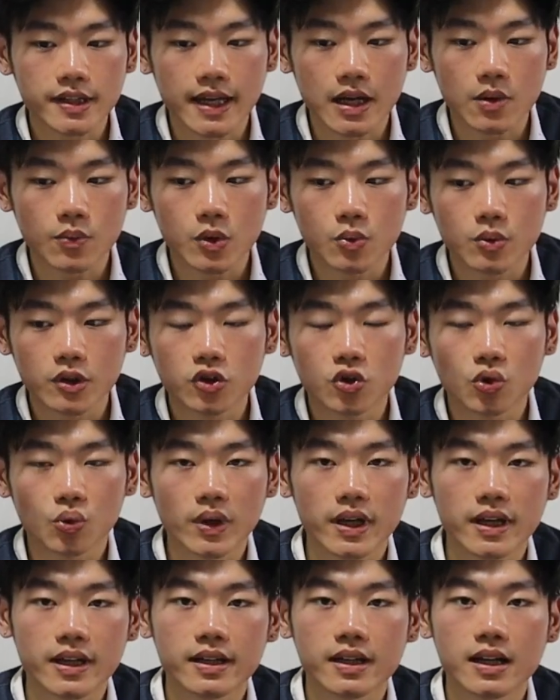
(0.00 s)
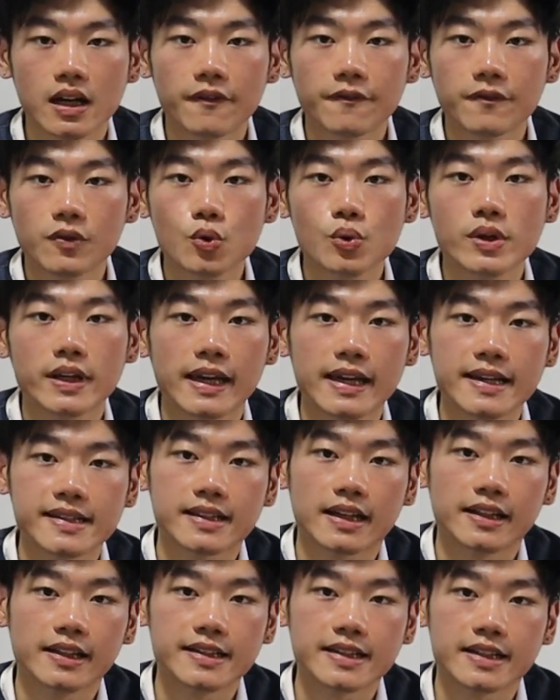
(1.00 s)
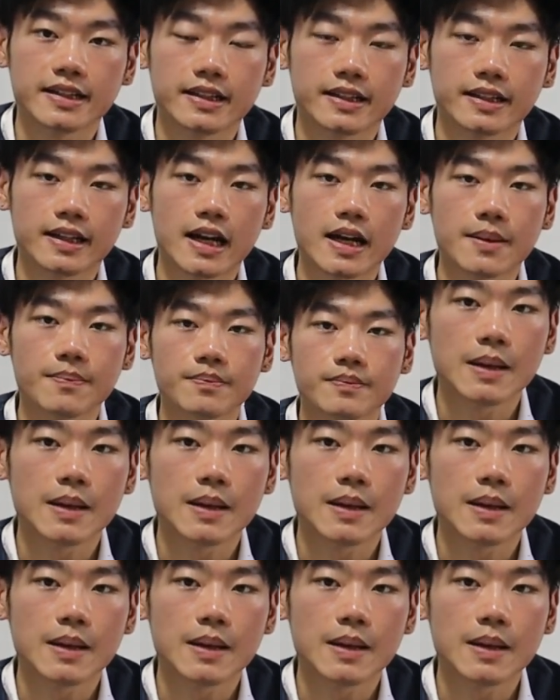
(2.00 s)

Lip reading: that we were doing a few case studies at a time.